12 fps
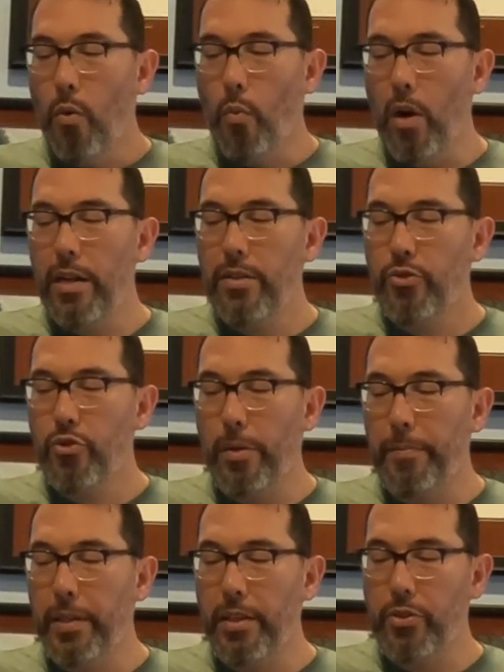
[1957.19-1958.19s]
1
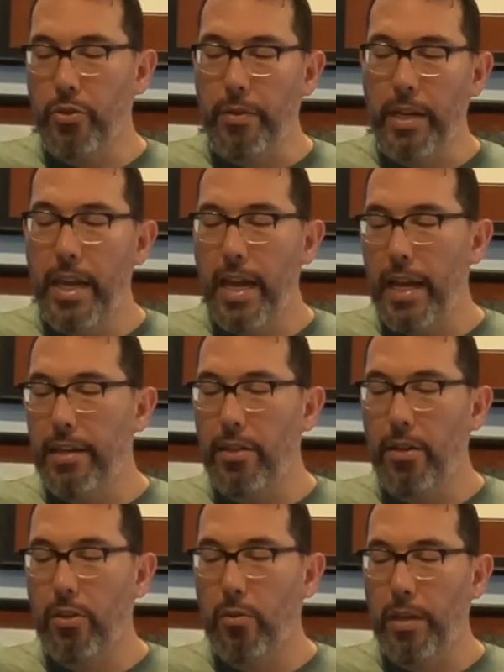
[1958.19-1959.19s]
triplet 2 E and
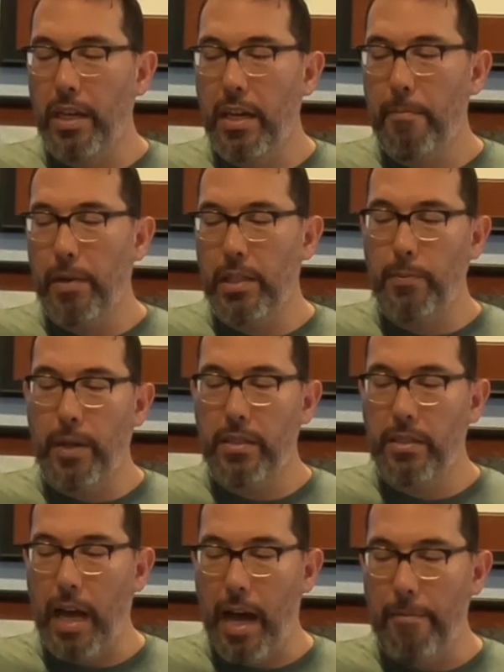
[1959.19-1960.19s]
3 E buzz buzz
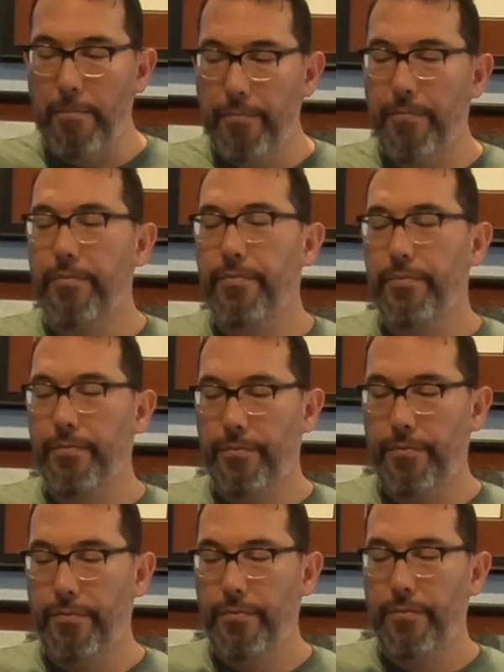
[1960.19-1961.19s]
stop.
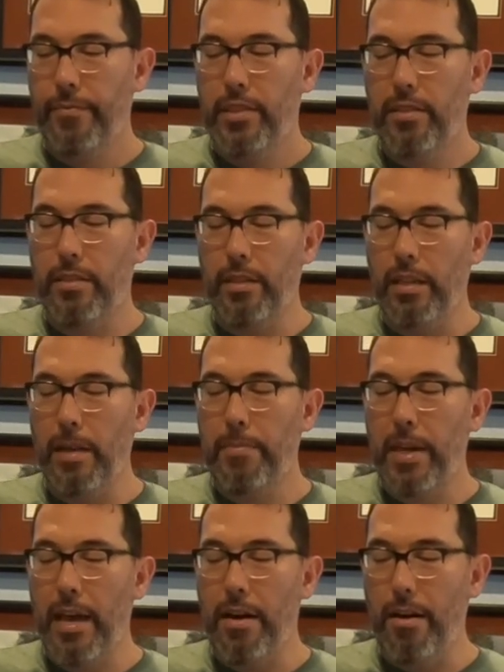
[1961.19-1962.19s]
Still at
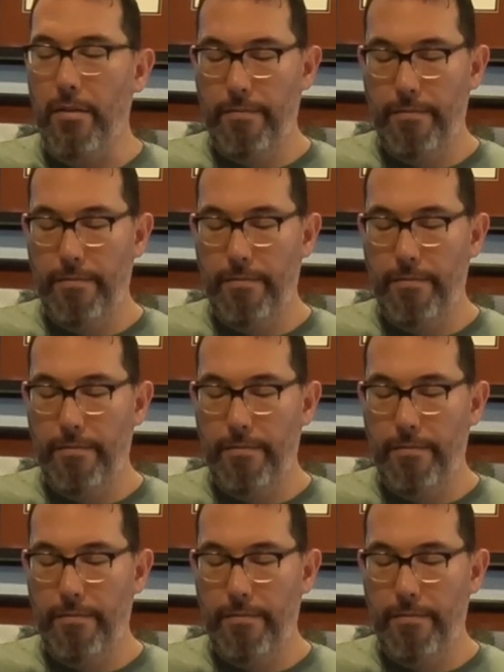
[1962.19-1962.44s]
piano.